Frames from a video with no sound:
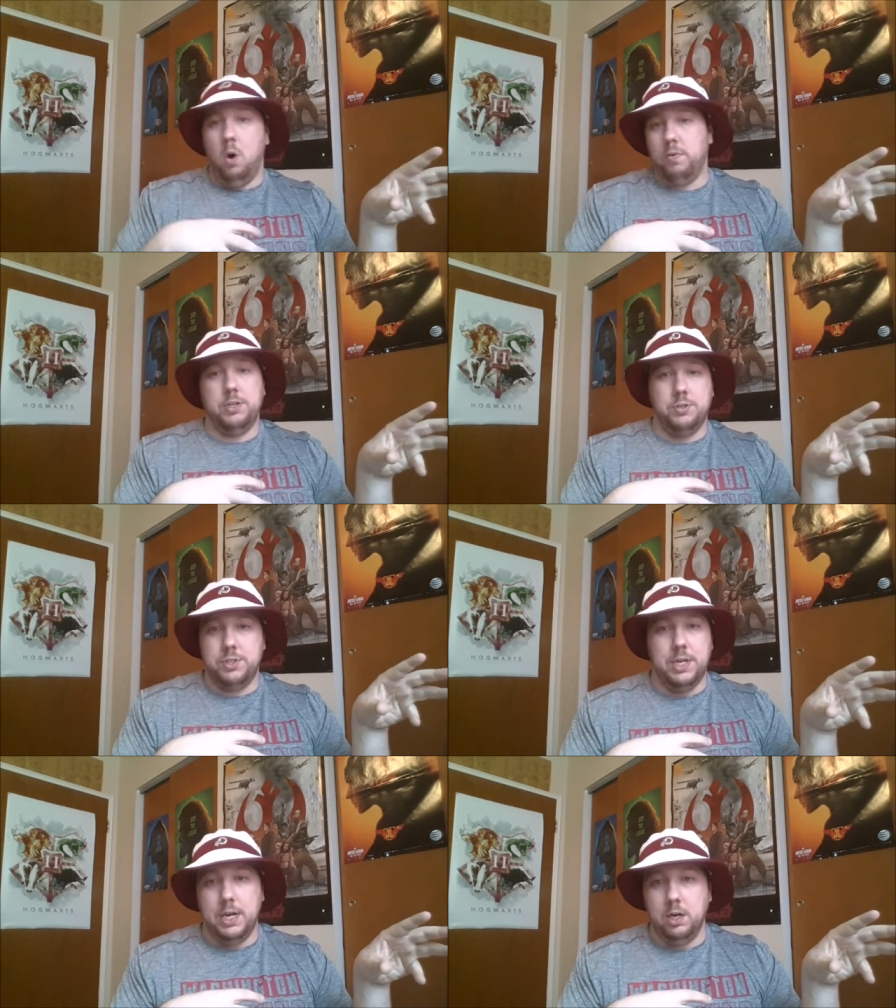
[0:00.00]
have Paul
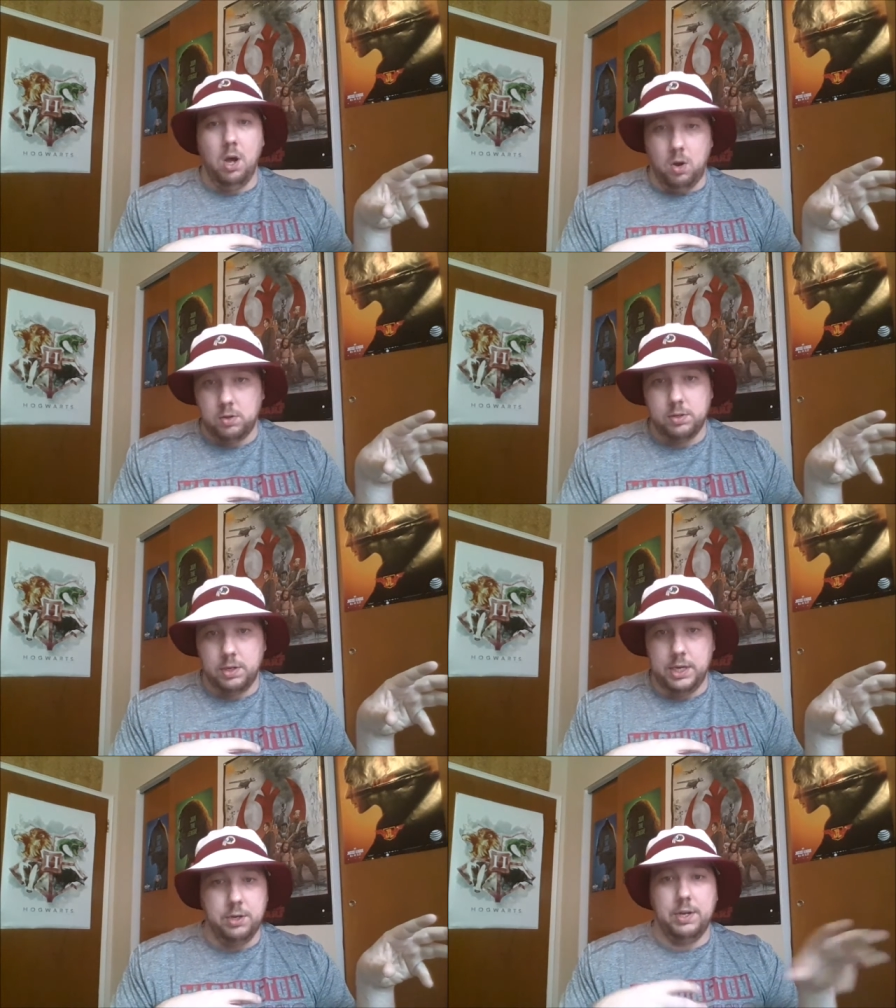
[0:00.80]
Richardson in at all,
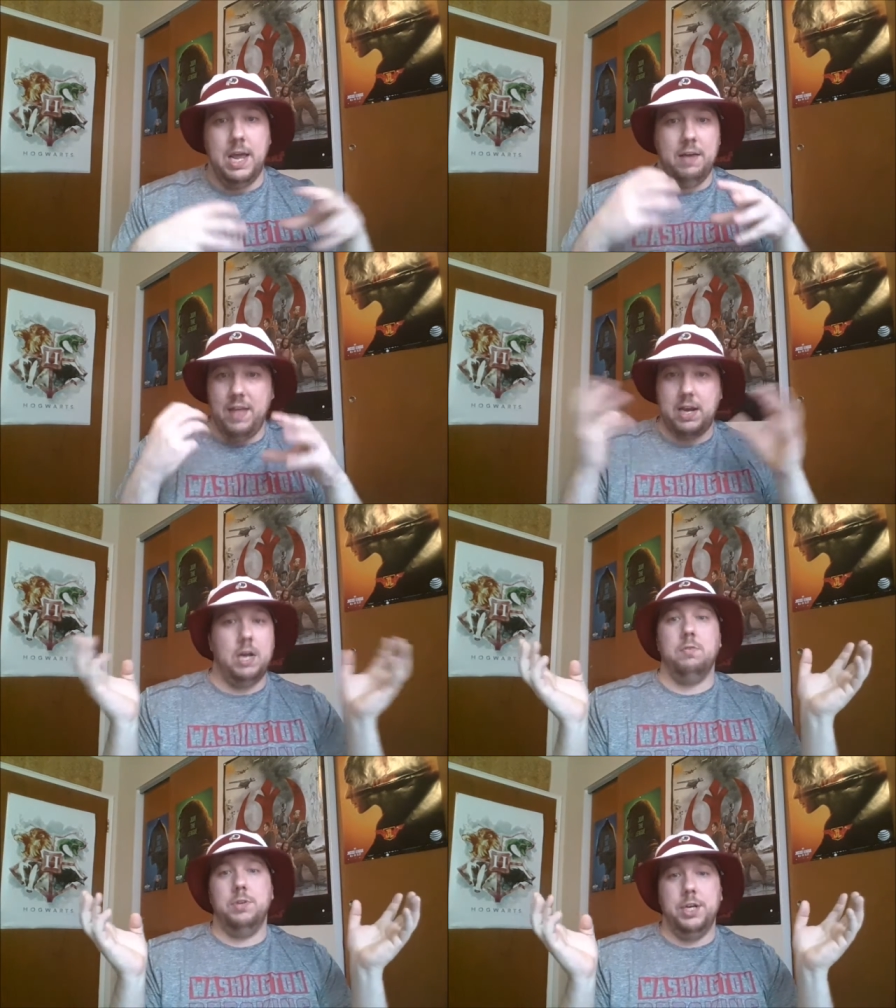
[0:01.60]
and you can have that
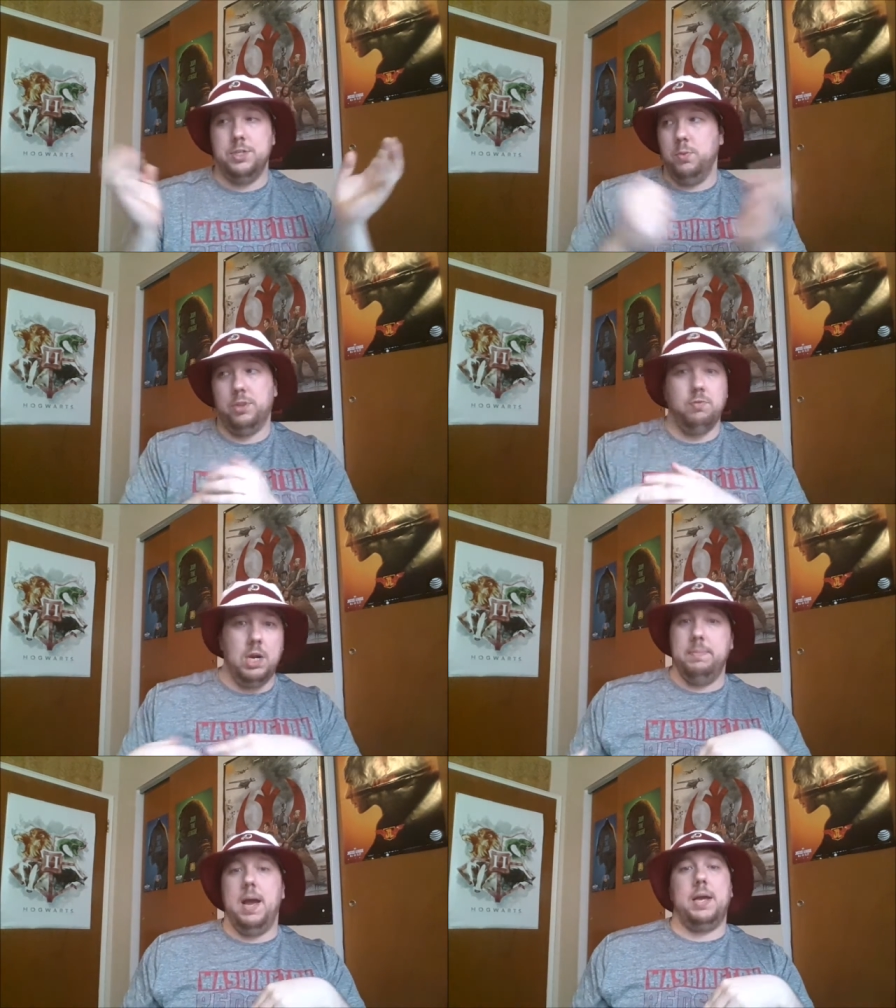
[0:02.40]
kind of rotation with the
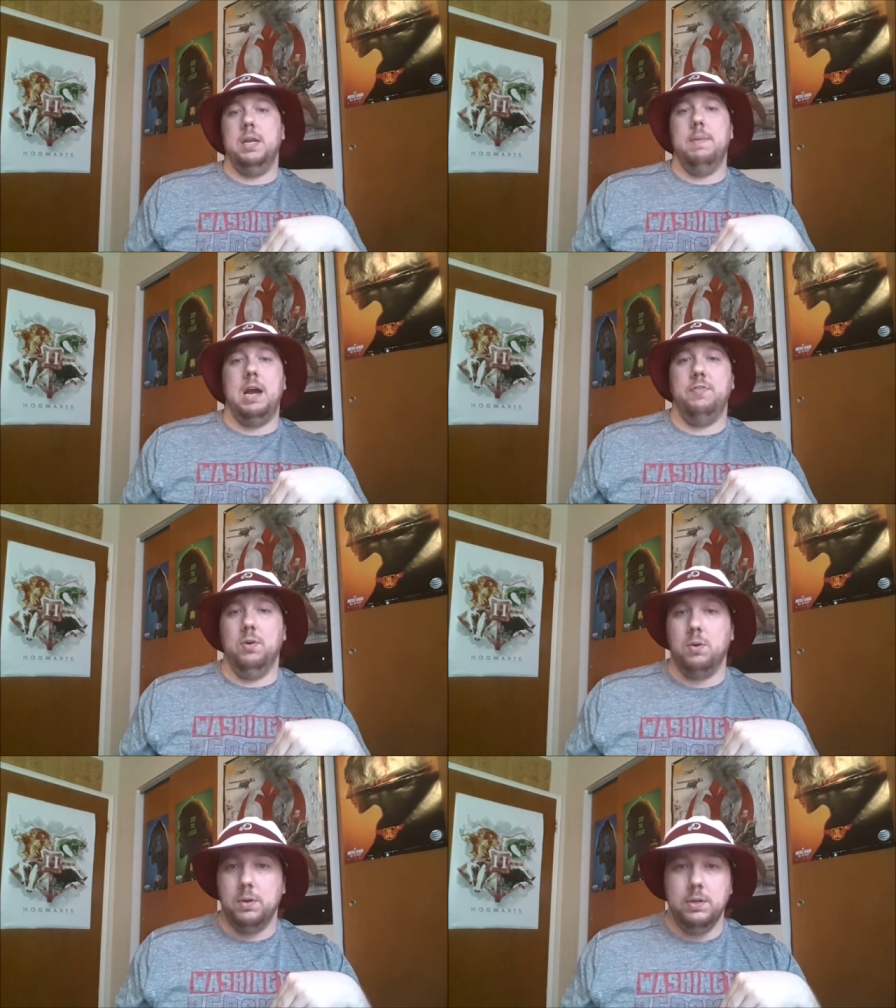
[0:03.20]
running back in the
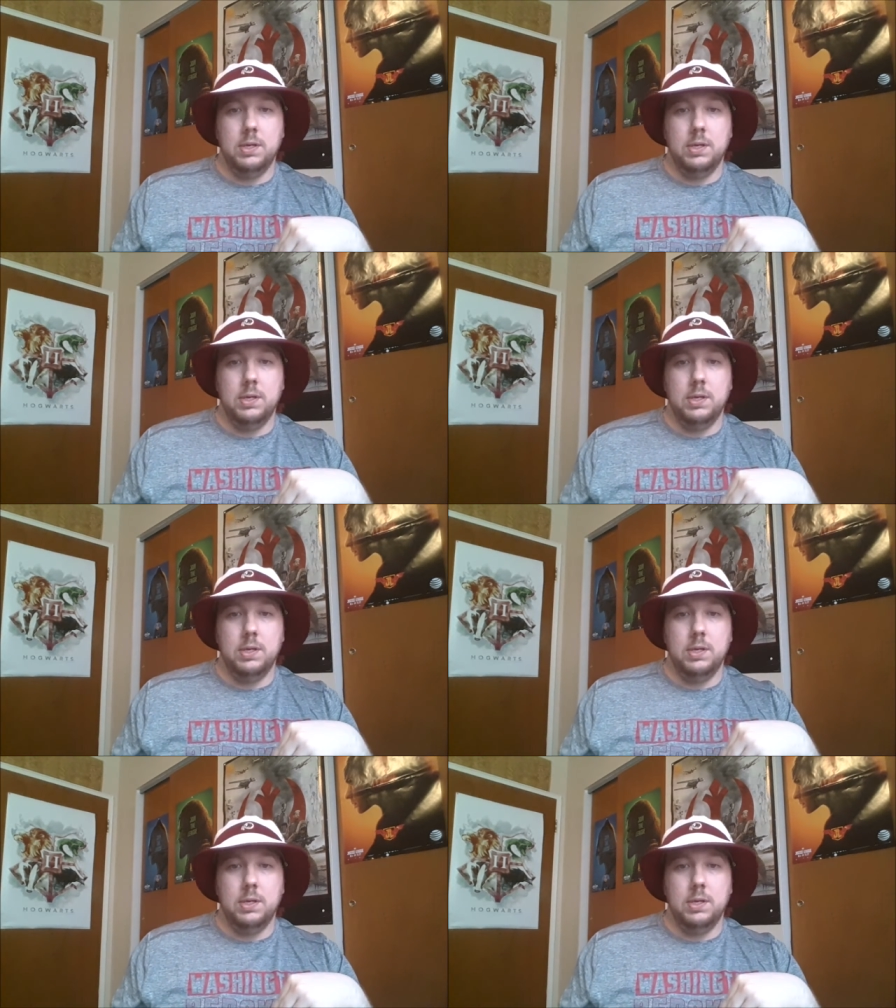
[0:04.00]
backfield,